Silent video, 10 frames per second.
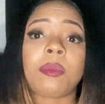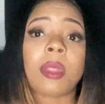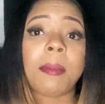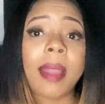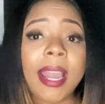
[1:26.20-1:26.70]

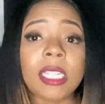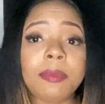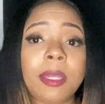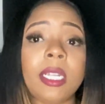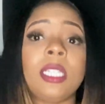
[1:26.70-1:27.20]
My
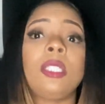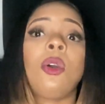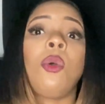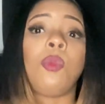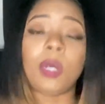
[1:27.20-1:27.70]
experience
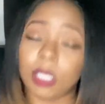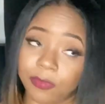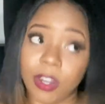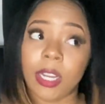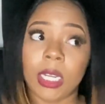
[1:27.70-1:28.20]
was
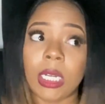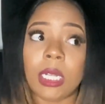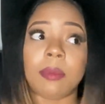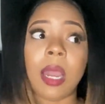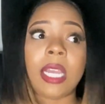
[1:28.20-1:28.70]
very
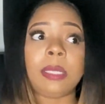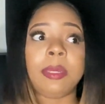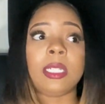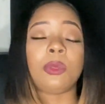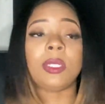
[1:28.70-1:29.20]
good. My
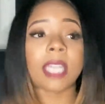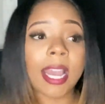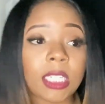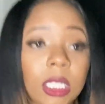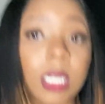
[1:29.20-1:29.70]
experience was
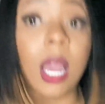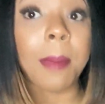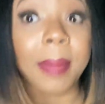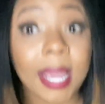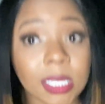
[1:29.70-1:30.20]
actually
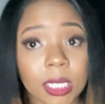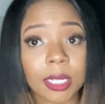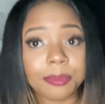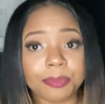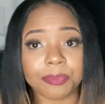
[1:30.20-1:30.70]

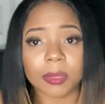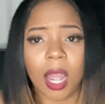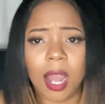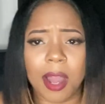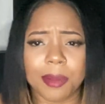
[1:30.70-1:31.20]
amazing.
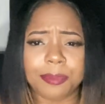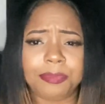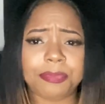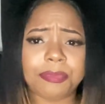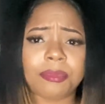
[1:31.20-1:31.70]

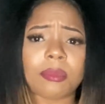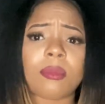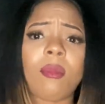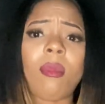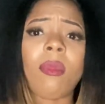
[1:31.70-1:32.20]
When
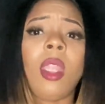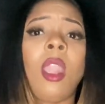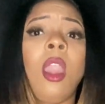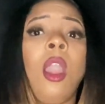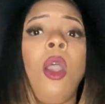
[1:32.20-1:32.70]

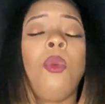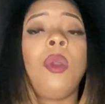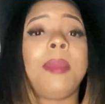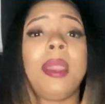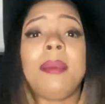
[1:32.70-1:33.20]

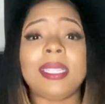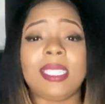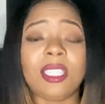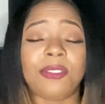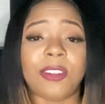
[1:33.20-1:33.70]
me and my
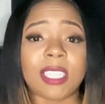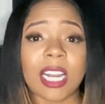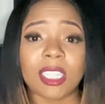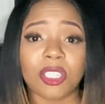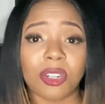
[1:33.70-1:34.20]
sister first
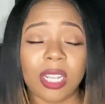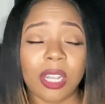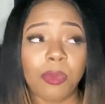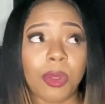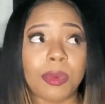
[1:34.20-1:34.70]
got to Jolie,
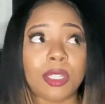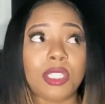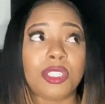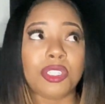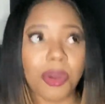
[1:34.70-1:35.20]
we were
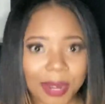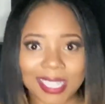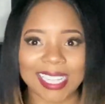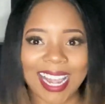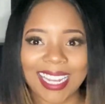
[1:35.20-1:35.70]
so
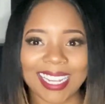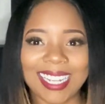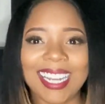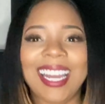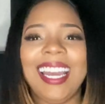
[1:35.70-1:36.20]
excited.
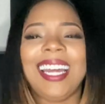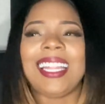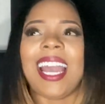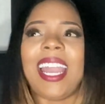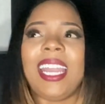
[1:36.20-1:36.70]

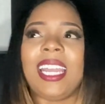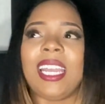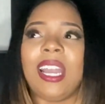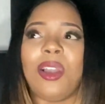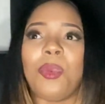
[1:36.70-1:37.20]

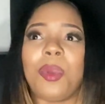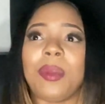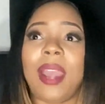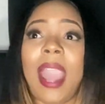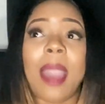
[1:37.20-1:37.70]
Like, we
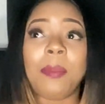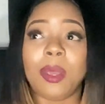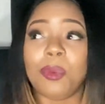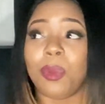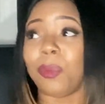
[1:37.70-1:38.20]
were
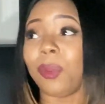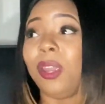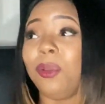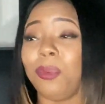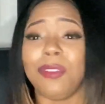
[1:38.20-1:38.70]
happy. We
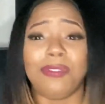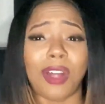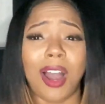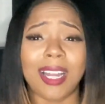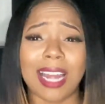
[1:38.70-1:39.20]

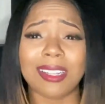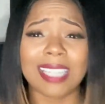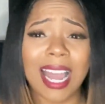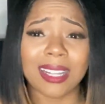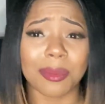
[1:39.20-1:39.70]
vlogged
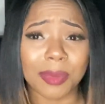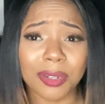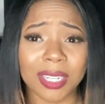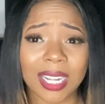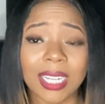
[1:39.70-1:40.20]
outside the
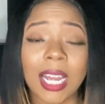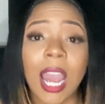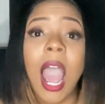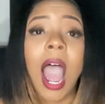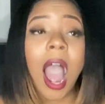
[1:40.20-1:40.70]
building.
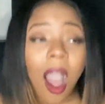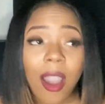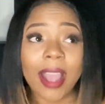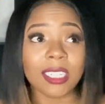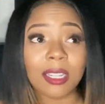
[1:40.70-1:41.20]
I'll
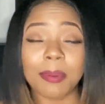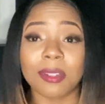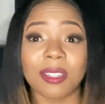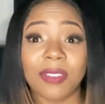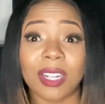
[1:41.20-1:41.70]
actually
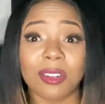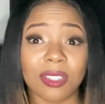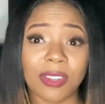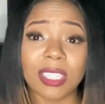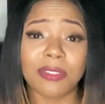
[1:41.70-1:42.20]
post the videos
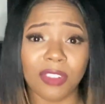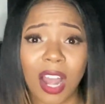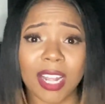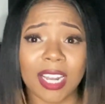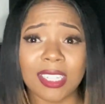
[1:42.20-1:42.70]
of us
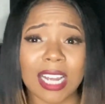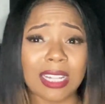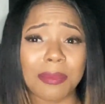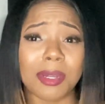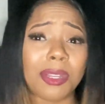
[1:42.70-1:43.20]
vlogging outside
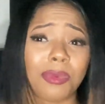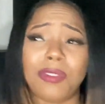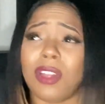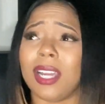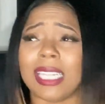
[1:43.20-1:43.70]
the building. We
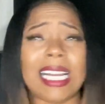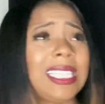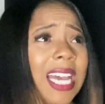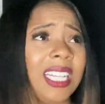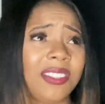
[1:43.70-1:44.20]
vlogged
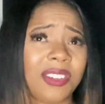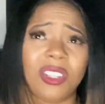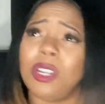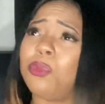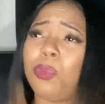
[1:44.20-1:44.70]
inside the
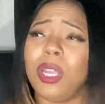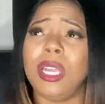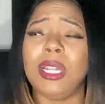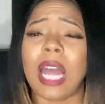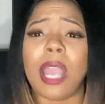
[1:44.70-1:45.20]
building.
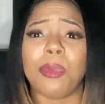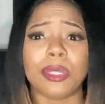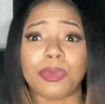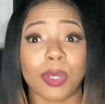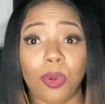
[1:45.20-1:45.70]
We
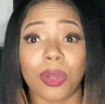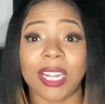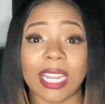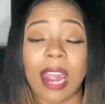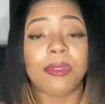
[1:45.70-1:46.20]
was
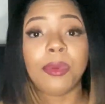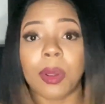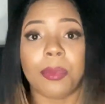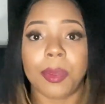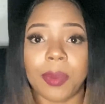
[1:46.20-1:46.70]
recording
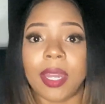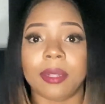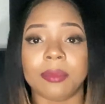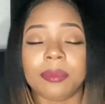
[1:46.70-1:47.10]
everywhere we went.